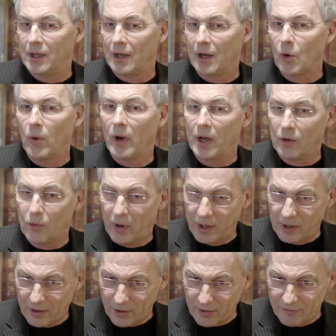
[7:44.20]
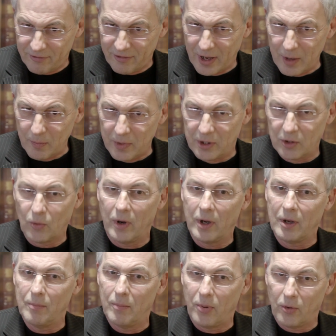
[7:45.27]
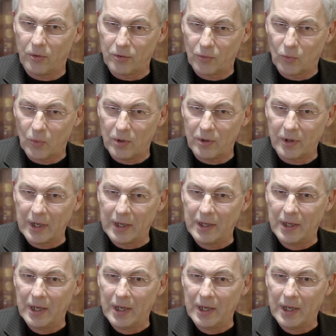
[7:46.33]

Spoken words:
acquired quite a lot of fame. It's quite important work,